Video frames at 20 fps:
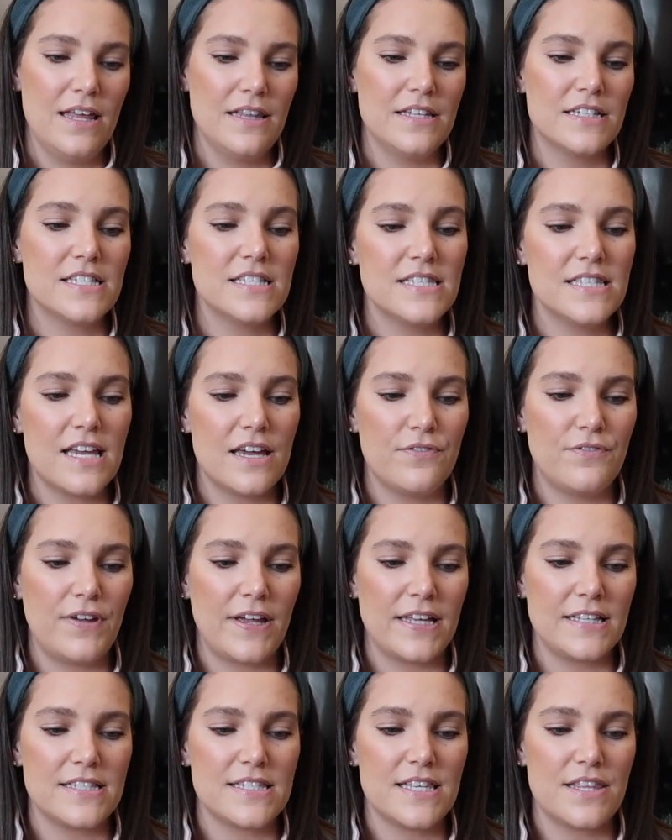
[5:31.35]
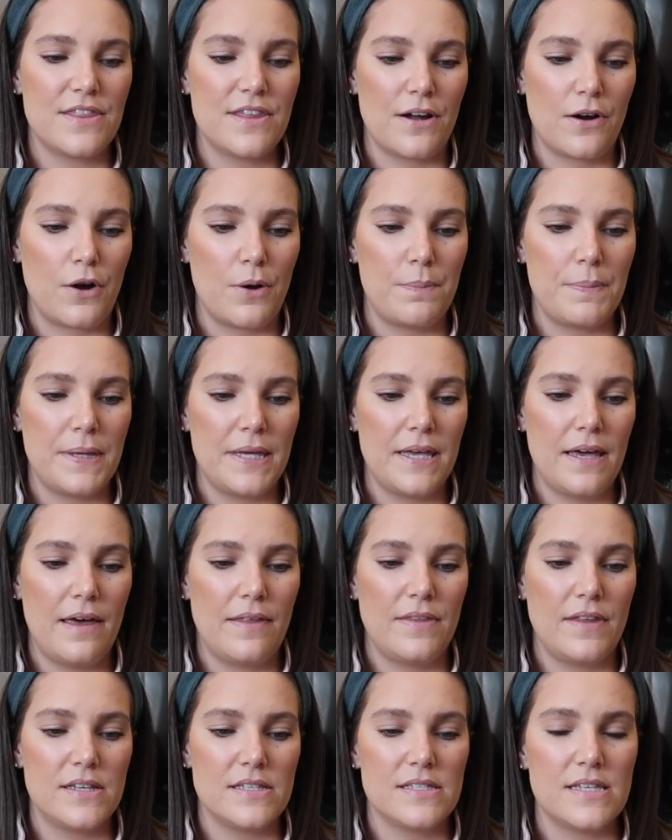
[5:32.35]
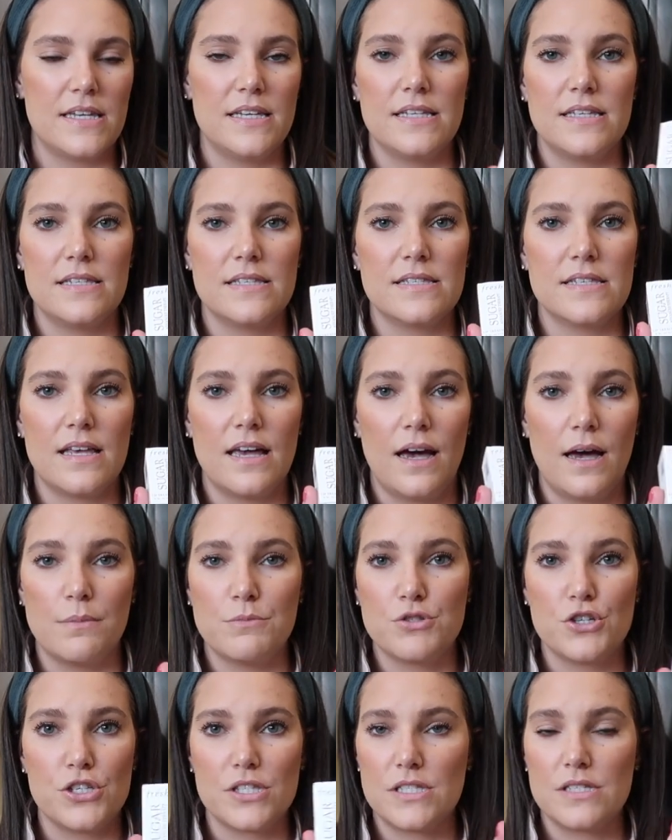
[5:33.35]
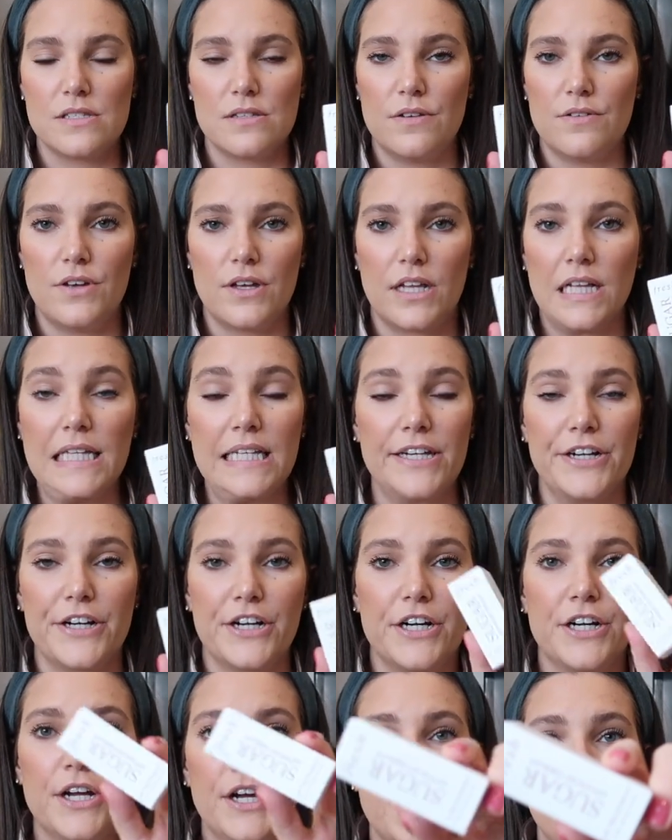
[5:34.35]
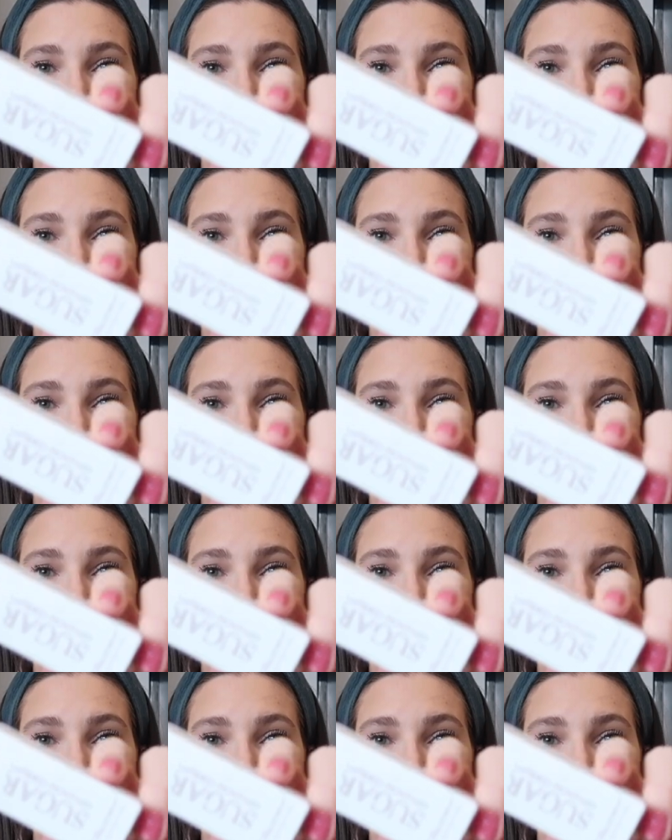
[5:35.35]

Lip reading: this is the Advanced Therapy, and this is just clear.